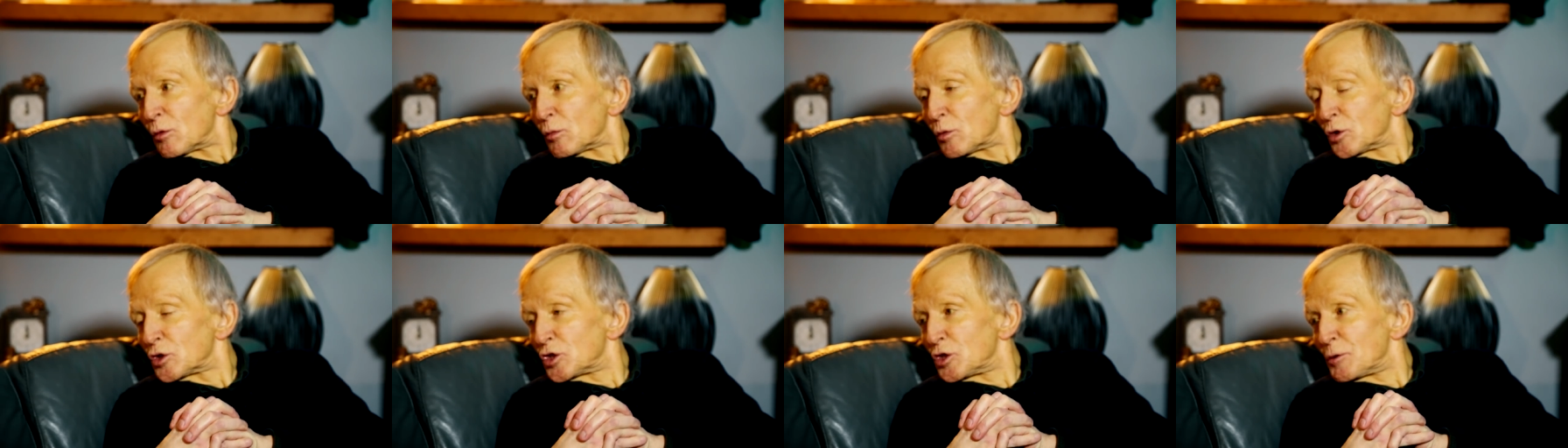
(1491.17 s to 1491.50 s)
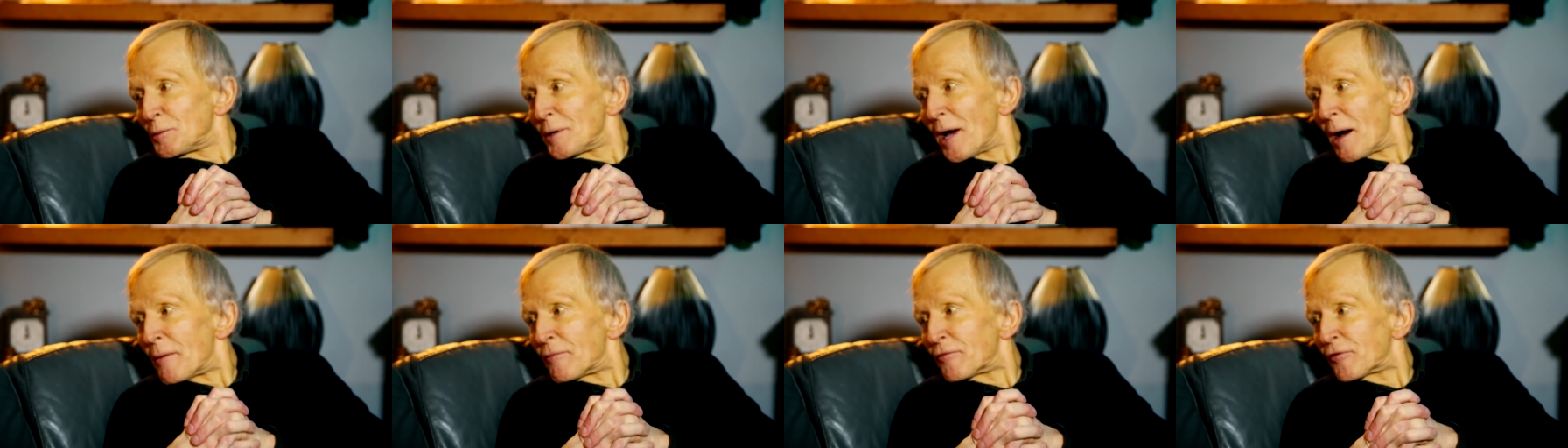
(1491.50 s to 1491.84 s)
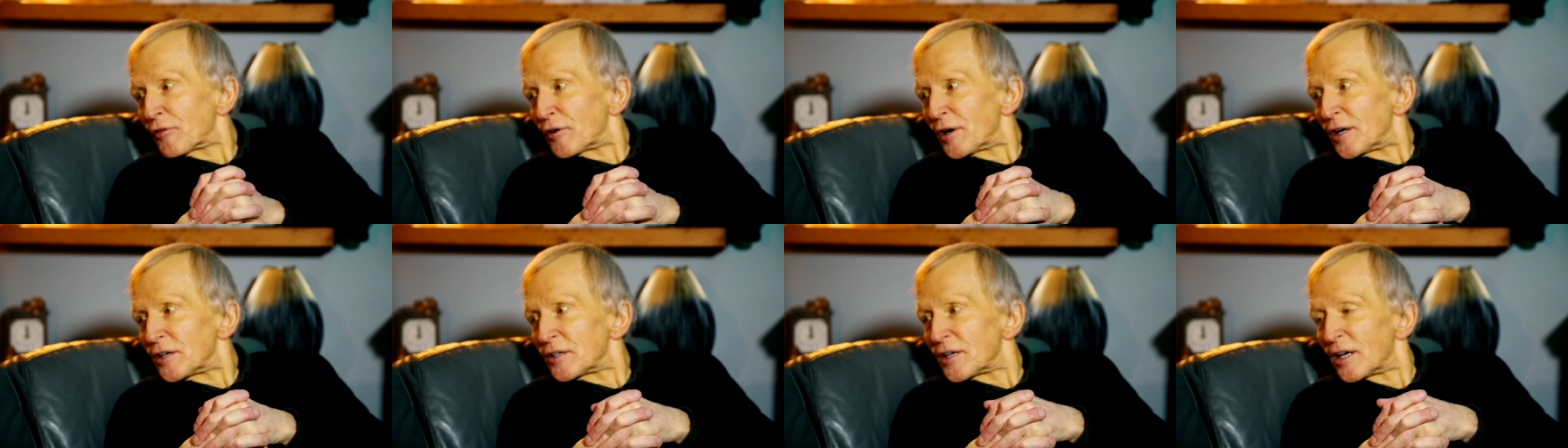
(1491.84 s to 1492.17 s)
Would you be up
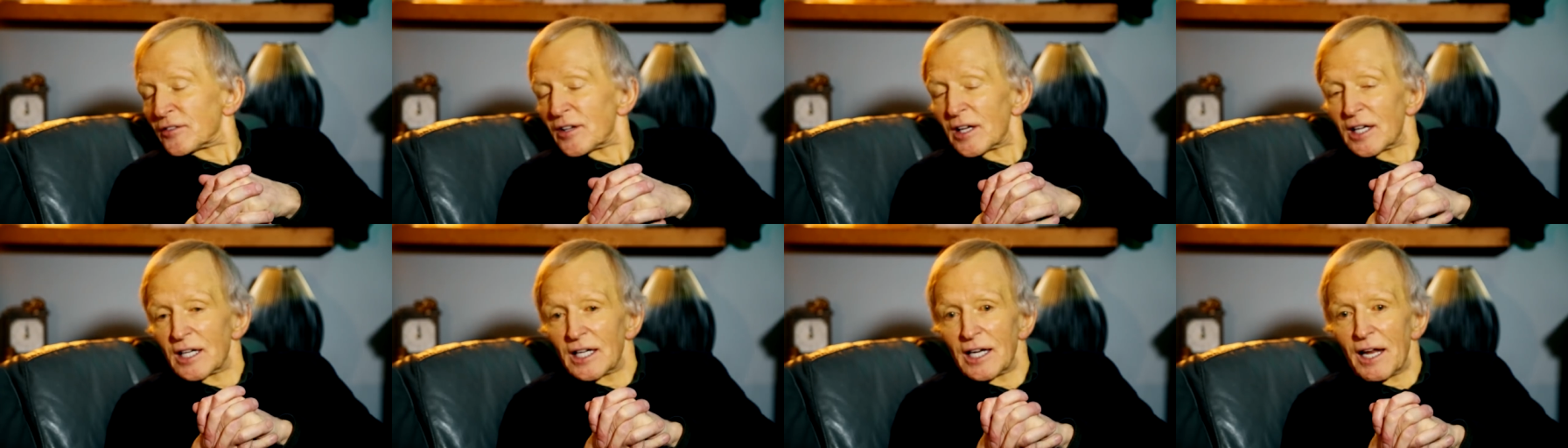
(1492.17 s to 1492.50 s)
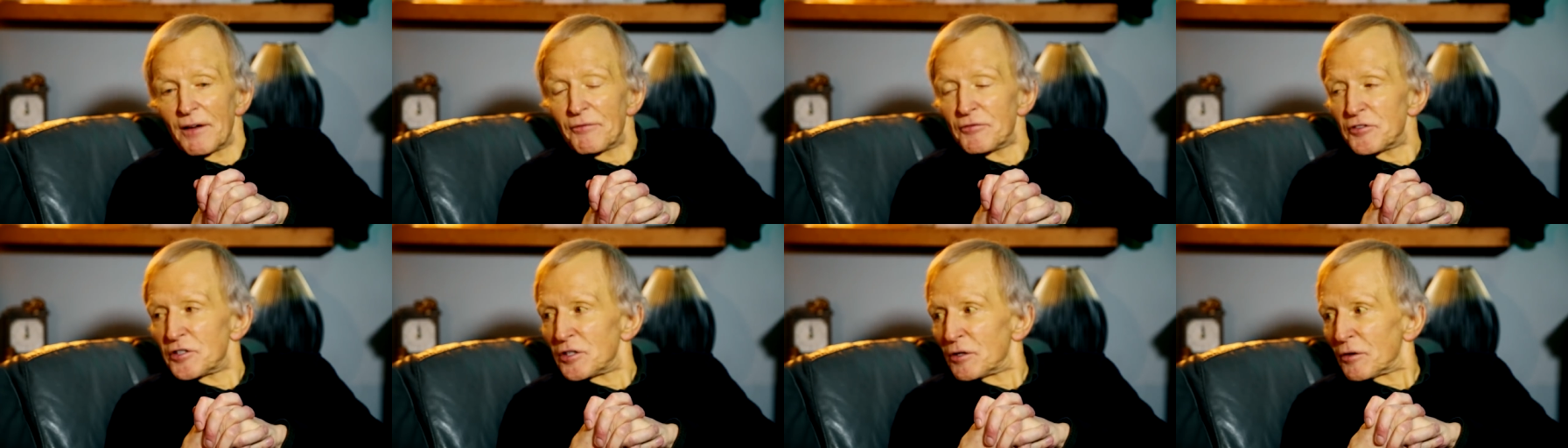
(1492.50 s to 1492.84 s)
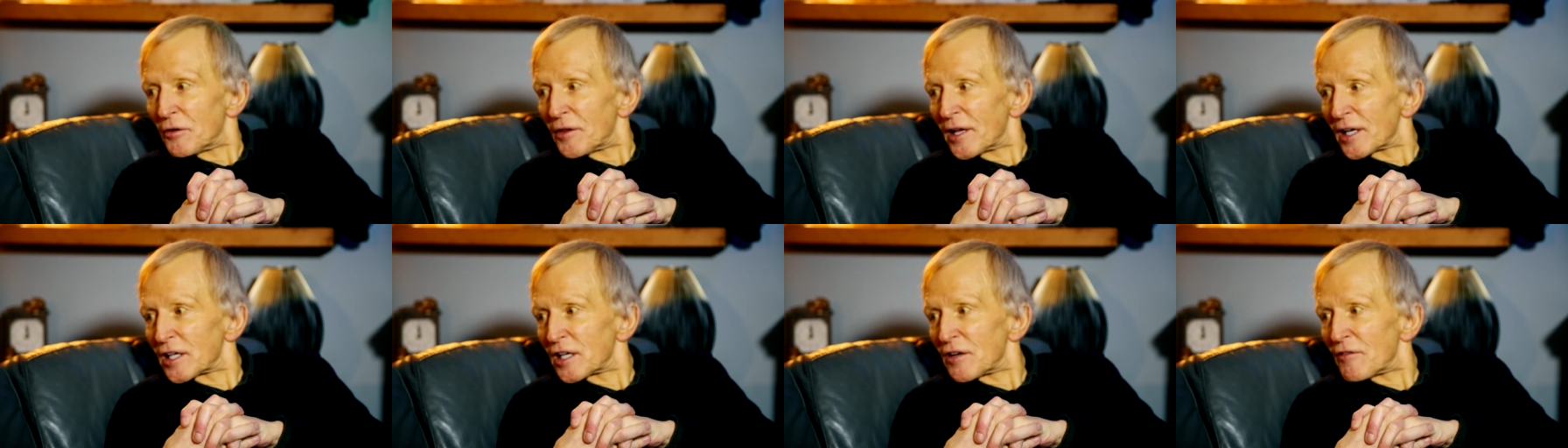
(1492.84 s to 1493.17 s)
for it? I said, I'd love to,
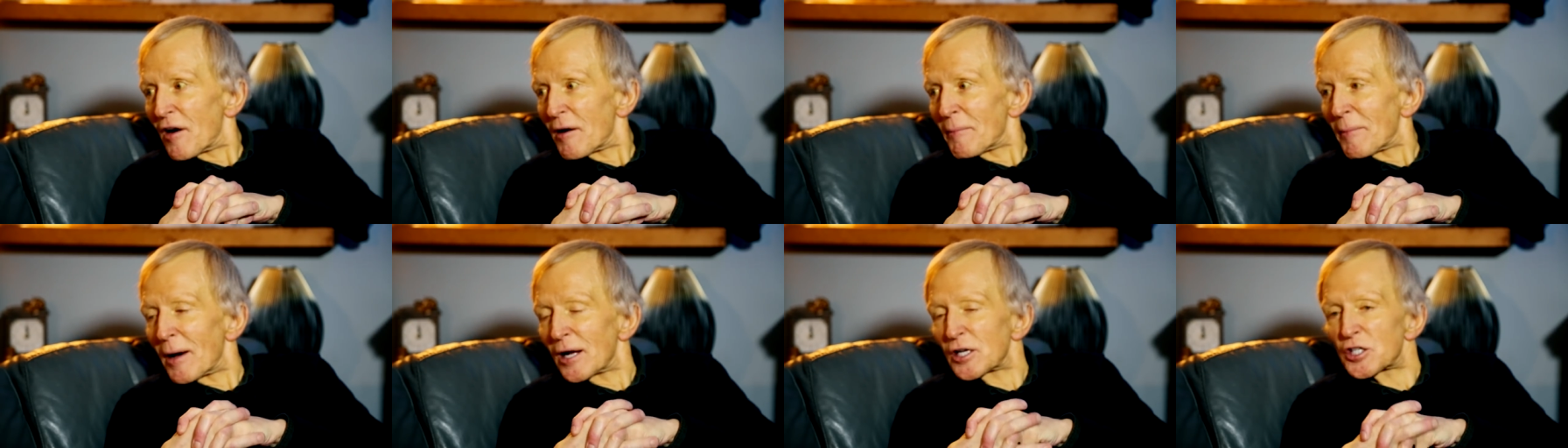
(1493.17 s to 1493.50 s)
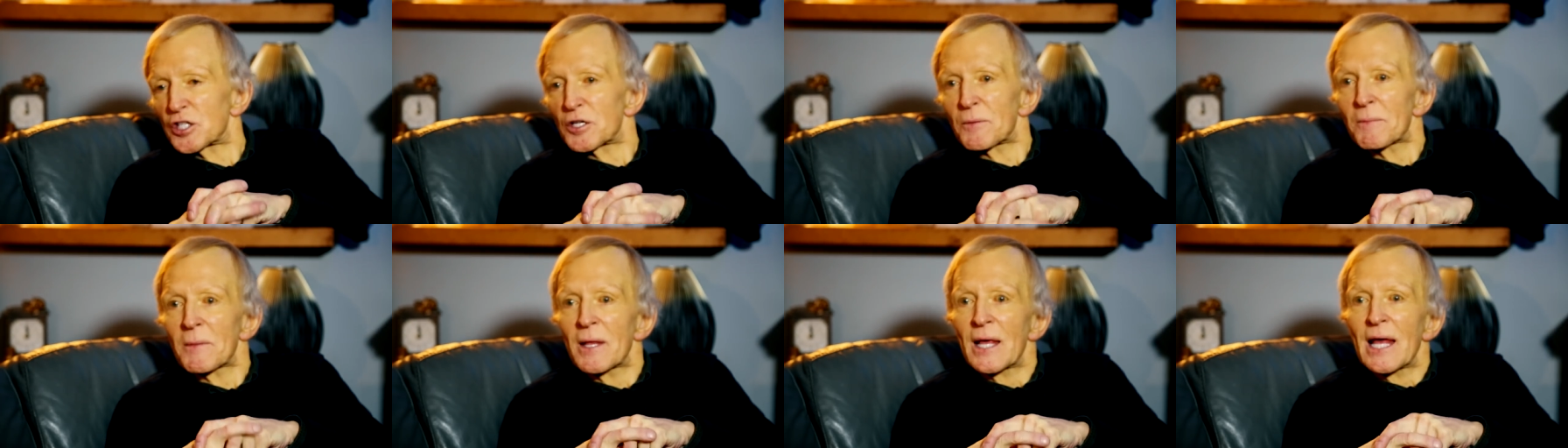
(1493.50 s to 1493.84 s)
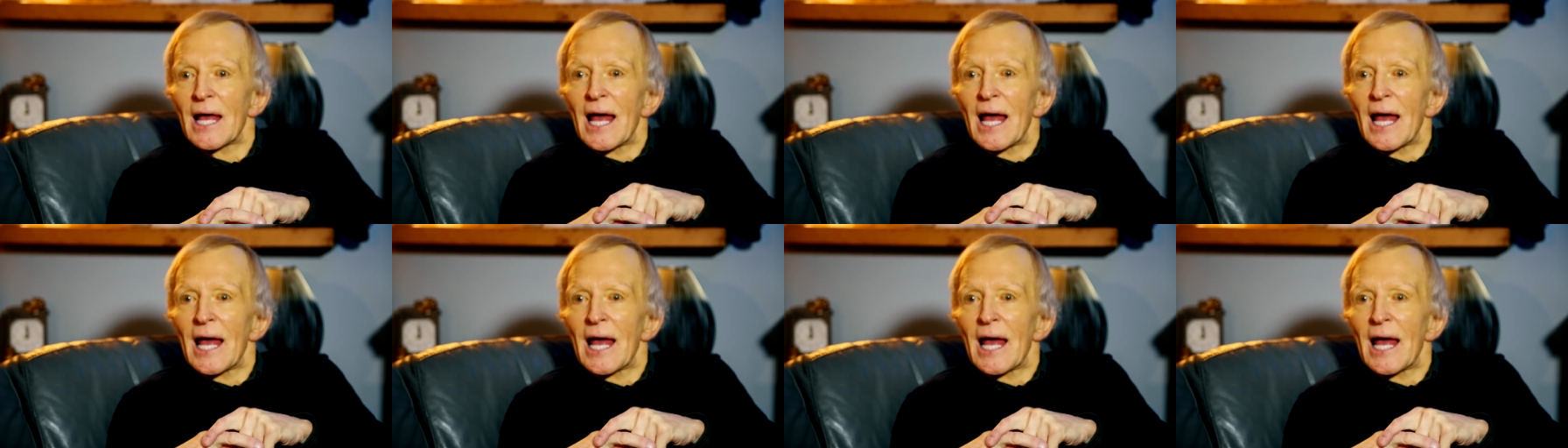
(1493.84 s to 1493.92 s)
thank you very much.